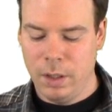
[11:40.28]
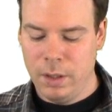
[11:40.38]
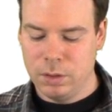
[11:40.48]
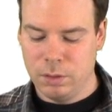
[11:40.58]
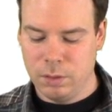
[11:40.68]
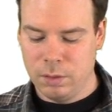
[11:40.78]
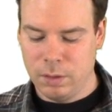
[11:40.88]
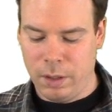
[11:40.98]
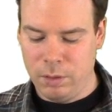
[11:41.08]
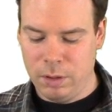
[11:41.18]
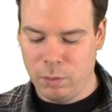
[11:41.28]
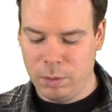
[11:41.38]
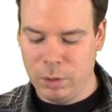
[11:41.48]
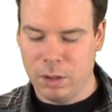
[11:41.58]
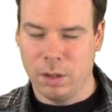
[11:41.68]
So I don't need to worry
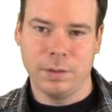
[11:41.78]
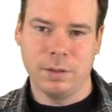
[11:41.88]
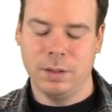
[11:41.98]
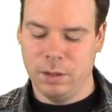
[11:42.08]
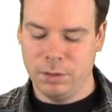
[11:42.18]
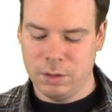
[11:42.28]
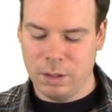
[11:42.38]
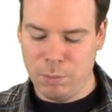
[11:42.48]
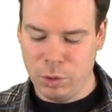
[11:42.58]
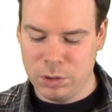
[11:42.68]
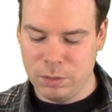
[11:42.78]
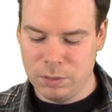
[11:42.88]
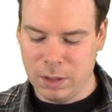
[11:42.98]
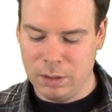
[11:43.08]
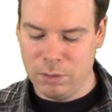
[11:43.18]
about the constant, that'll just get pushed
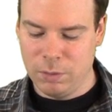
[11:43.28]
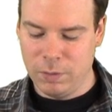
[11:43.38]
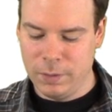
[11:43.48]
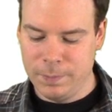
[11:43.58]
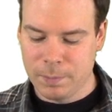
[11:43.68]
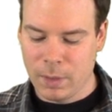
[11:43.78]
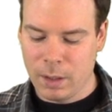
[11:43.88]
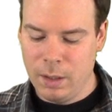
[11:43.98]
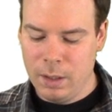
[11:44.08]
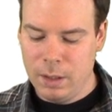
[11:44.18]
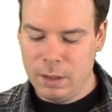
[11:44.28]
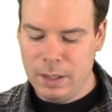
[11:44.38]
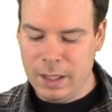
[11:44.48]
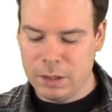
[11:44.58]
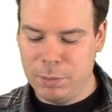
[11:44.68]
outside the derivative. The
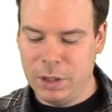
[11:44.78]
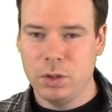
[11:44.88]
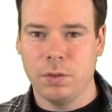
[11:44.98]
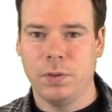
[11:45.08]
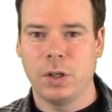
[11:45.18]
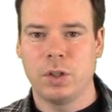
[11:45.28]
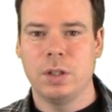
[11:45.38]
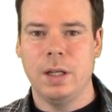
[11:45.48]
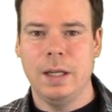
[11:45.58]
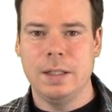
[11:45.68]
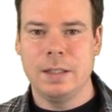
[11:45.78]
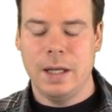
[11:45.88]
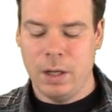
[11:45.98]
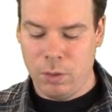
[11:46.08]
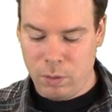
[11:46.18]
exponential function is
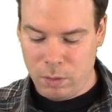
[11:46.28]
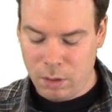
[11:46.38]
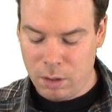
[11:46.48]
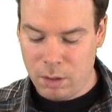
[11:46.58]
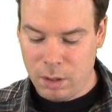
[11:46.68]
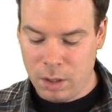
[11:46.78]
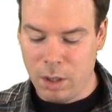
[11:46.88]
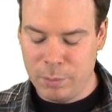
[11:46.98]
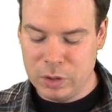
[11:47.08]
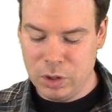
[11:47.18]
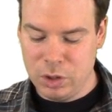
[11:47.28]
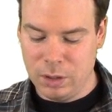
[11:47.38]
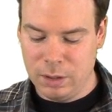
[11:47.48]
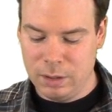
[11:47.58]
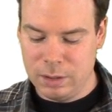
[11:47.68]
now a
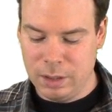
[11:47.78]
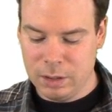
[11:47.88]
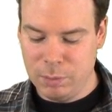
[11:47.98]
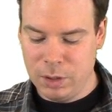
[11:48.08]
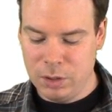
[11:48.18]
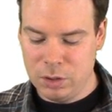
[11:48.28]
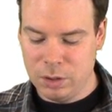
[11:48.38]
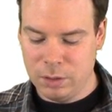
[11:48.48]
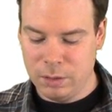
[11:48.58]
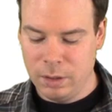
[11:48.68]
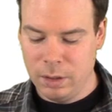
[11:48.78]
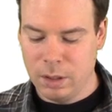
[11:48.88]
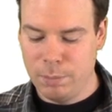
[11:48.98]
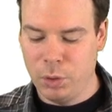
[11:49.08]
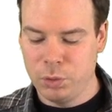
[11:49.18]
composition. It's an exponential
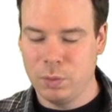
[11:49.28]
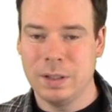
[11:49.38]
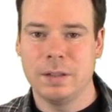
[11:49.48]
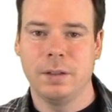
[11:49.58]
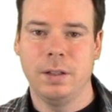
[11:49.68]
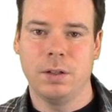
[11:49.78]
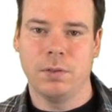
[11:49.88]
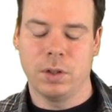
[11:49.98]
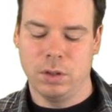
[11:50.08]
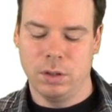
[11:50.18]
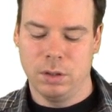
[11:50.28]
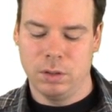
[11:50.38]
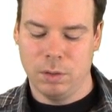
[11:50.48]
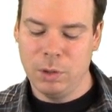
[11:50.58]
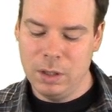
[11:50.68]
composed with this linear function.
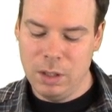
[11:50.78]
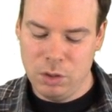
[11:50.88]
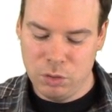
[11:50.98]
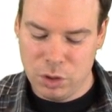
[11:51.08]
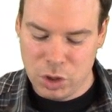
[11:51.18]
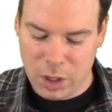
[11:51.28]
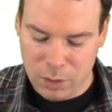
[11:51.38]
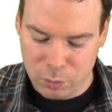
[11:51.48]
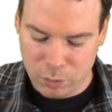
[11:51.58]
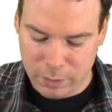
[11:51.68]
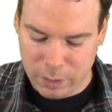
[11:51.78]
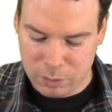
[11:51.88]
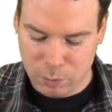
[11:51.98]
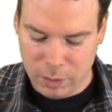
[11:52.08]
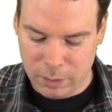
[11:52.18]
So I'm going to need to use the chain rule there
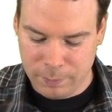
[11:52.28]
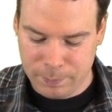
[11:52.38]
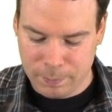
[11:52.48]
as well.